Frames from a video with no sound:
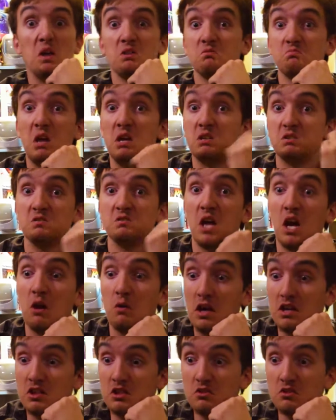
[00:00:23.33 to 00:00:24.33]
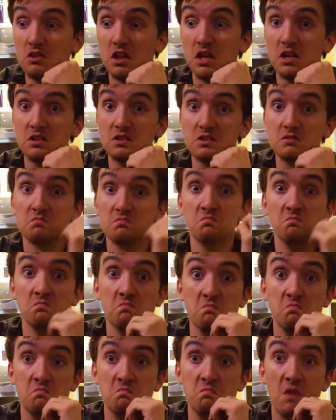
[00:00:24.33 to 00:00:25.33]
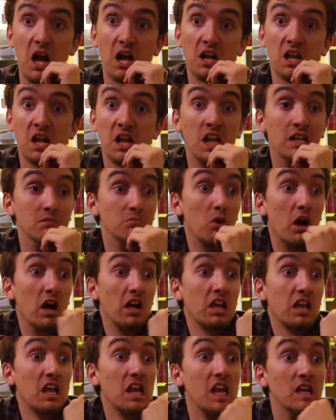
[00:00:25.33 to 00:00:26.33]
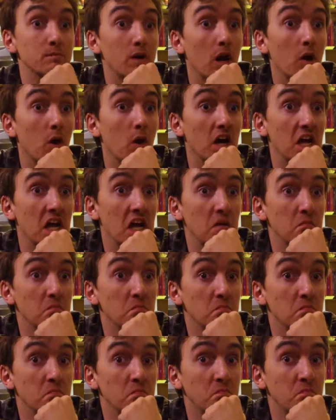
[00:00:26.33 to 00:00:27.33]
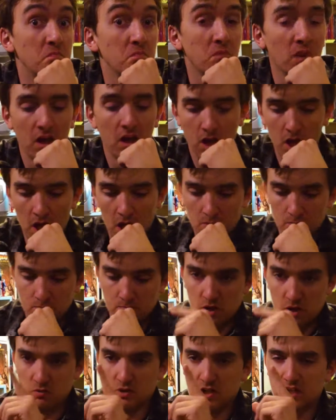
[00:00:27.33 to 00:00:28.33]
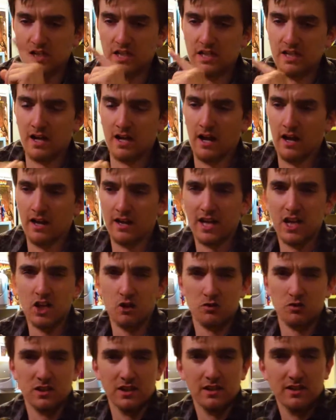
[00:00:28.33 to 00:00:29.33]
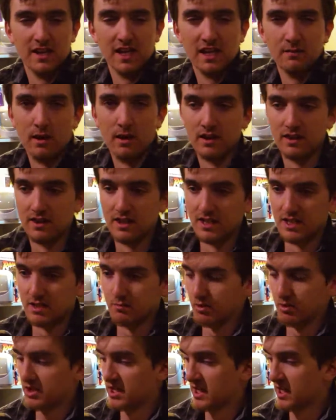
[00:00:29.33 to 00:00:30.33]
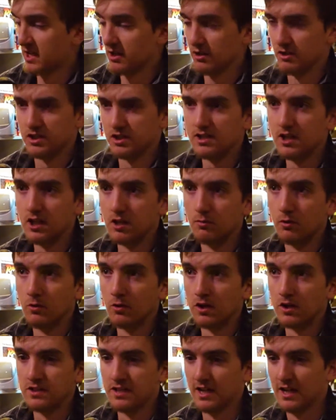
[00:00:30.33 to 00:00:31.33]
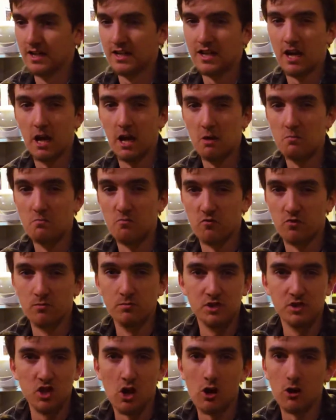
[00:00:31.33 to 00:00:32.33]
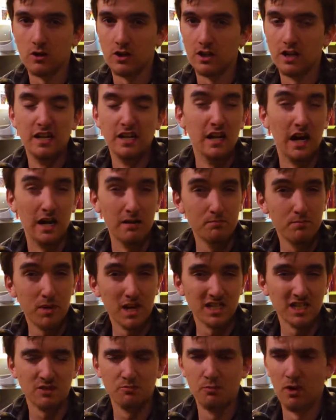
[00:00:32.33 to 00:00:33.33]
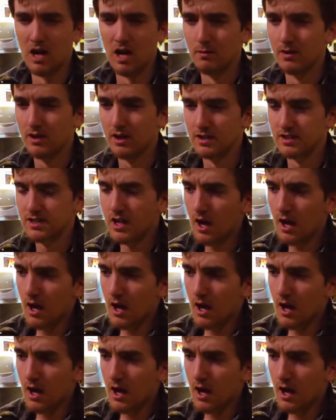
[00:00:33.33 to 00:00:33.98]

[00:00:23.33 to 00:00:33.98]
That's just how I do things. I can't help how I am. But really, the interesting thing about this particular steelbook is that it came from Target and not Best Buy, because